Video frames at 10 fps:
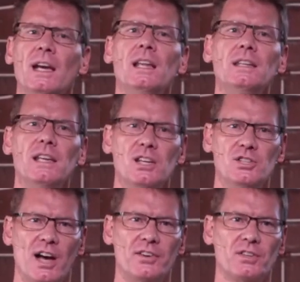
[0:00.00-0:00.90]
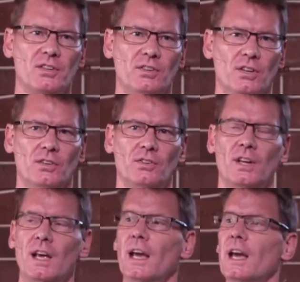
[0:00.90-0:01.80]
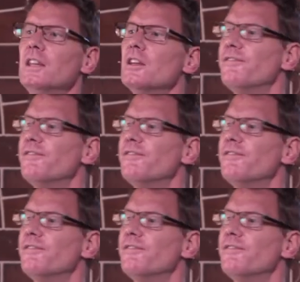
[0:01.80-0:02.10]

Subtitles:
in the injustices, in the